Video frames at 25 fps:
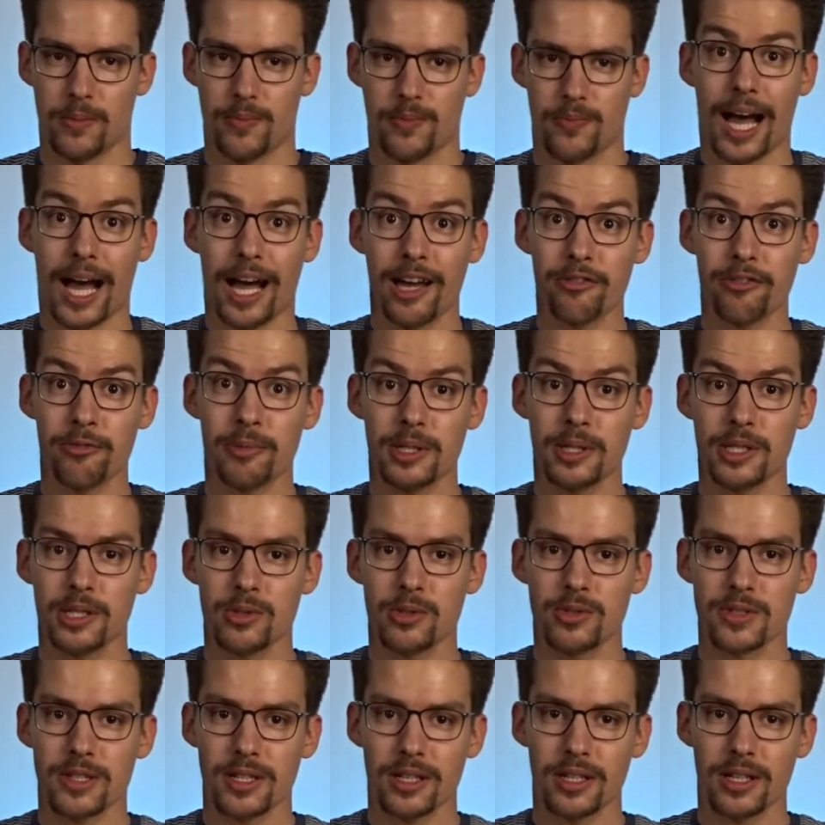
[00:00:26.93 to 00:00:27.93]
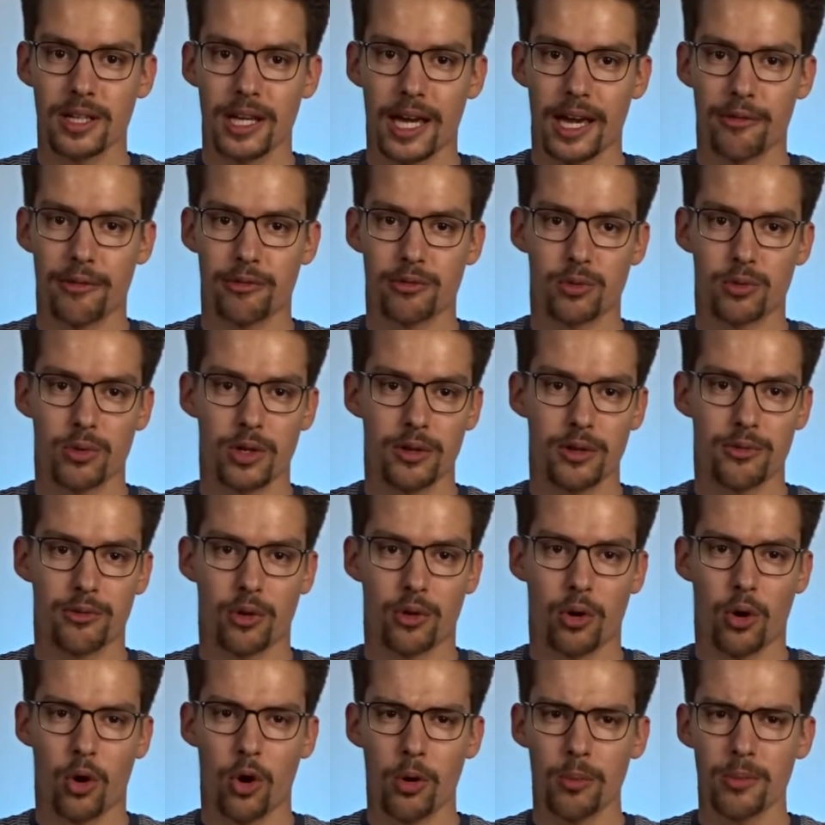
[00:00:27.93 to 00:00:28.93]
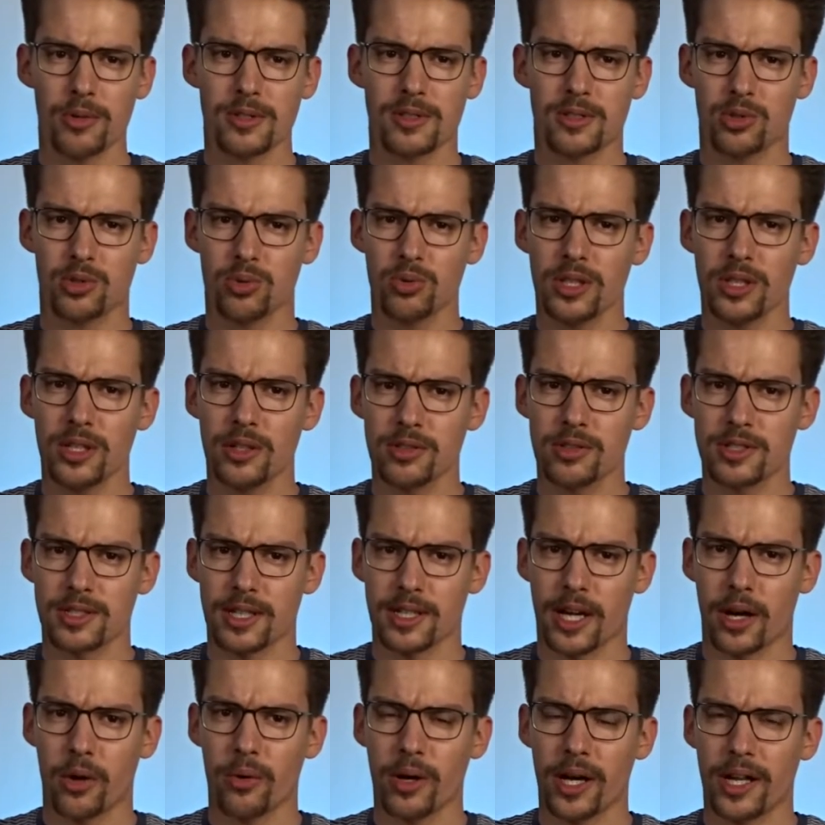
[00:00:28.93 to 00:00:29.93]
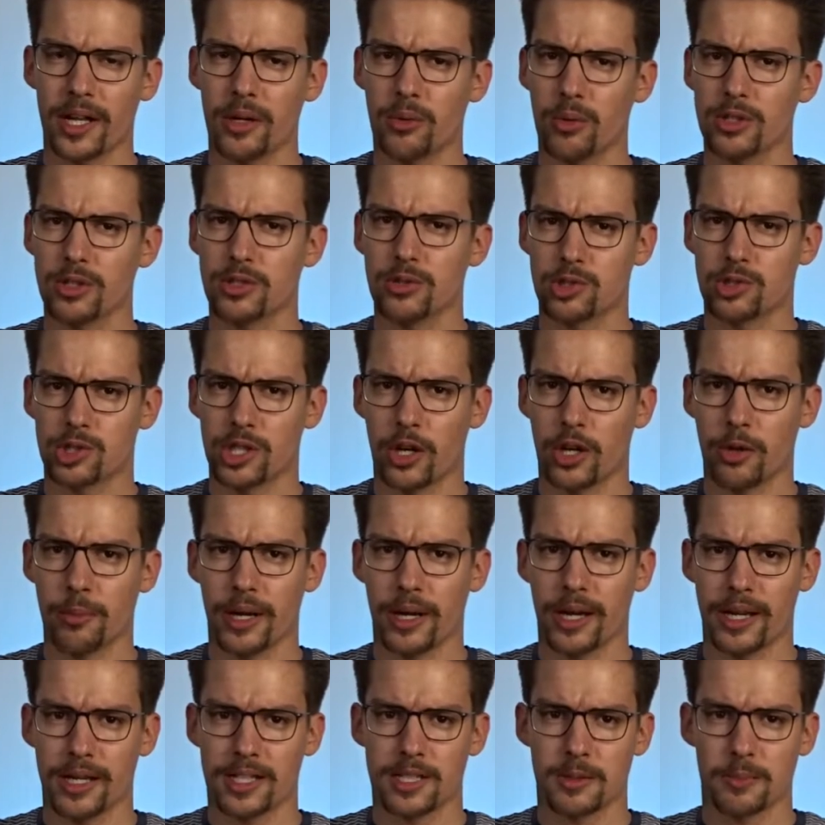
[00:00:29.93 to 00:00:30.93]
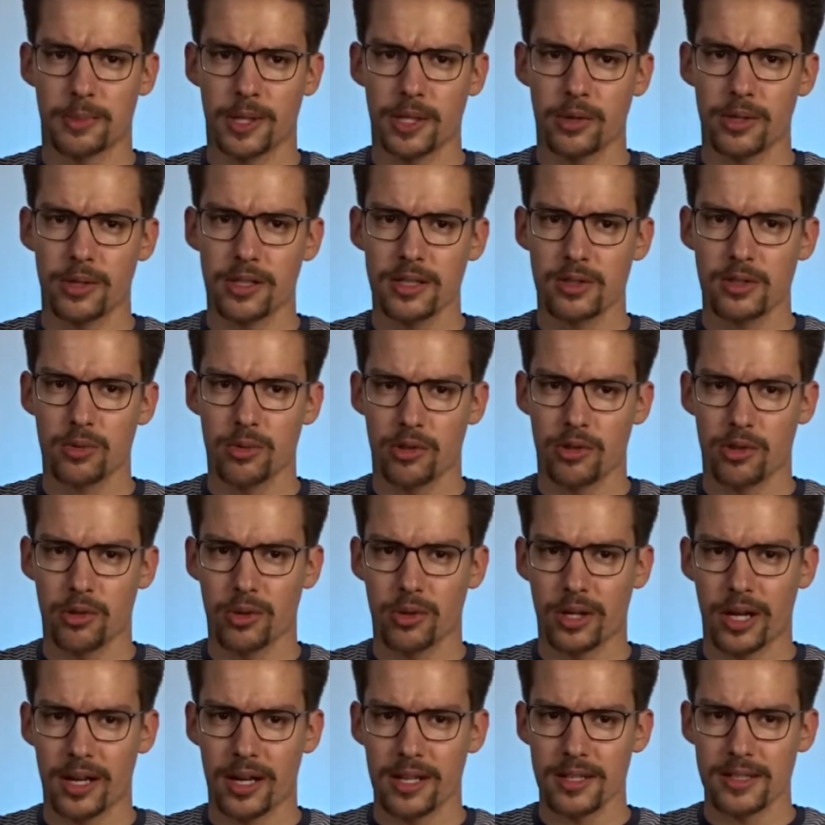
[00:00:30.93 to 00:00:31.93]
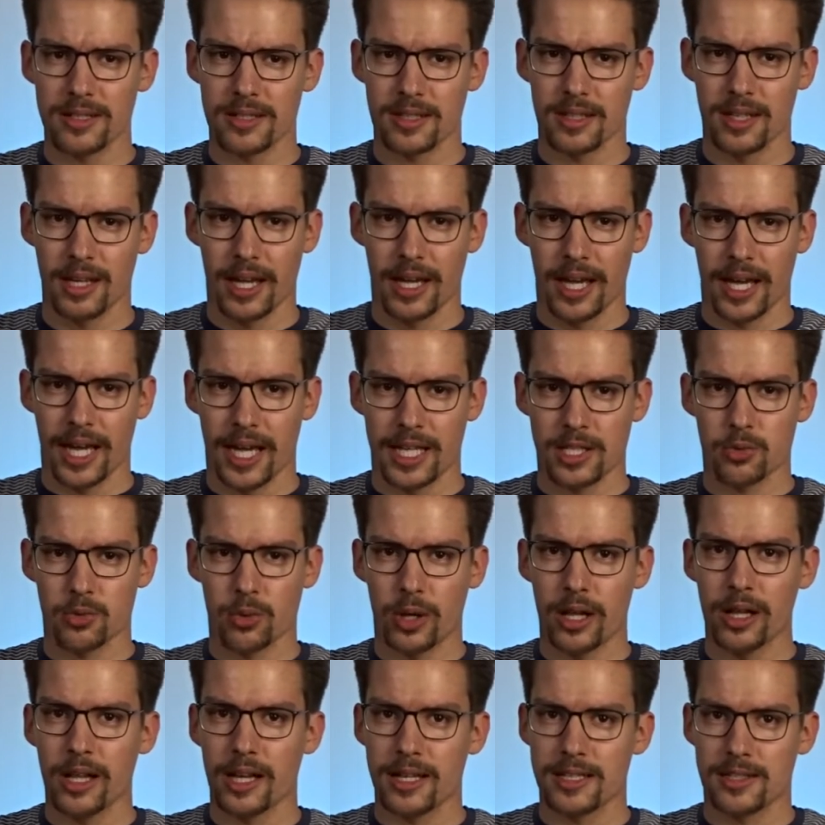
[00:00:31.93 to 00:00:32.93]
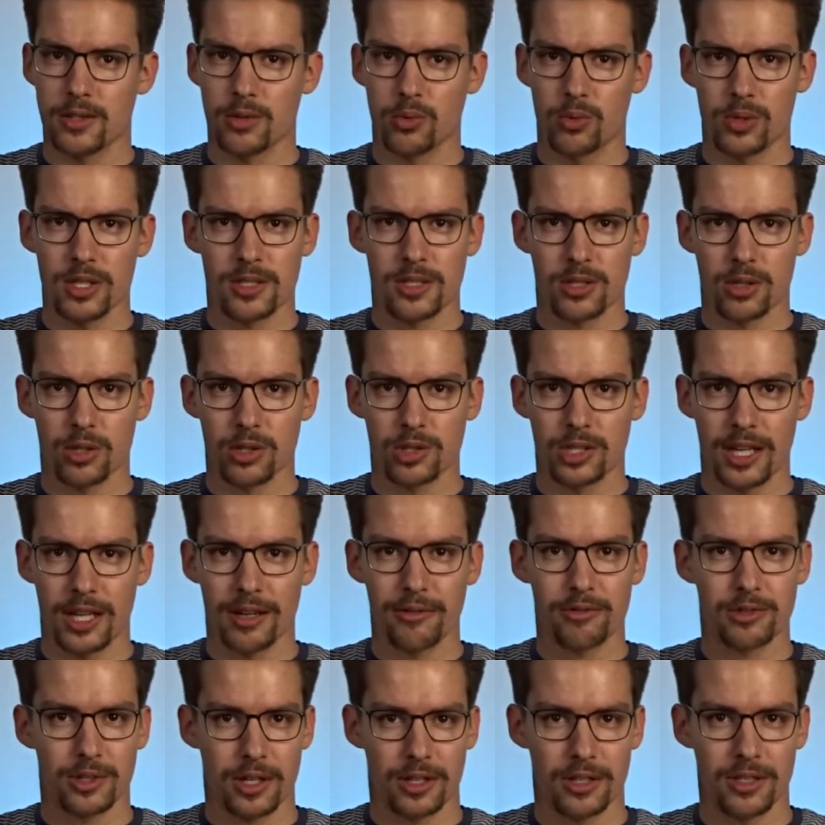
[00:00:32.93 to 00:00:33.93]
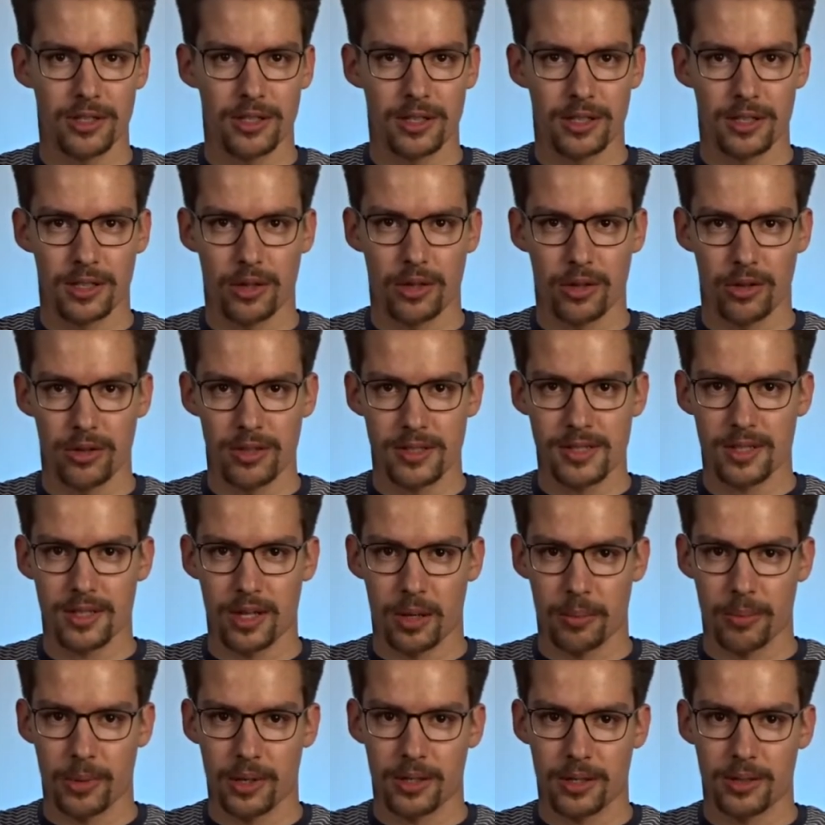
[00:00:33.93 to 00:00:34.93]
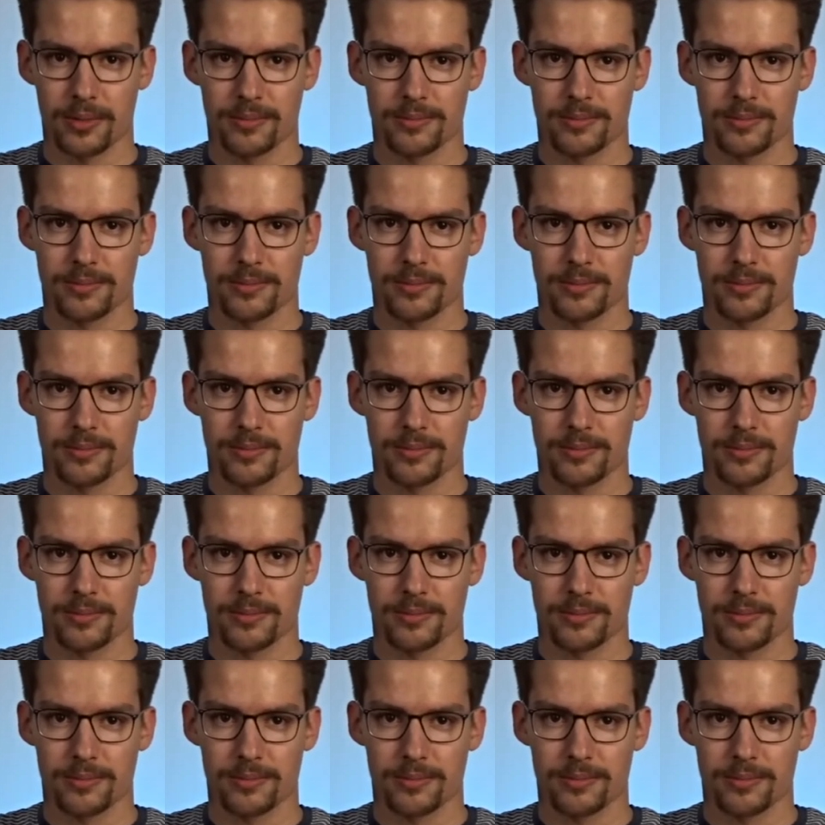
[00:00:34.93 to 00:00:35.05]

I've been using F-Droid for almost two years now and I want to share my experience with you guys, as well as the research I've done on this topic.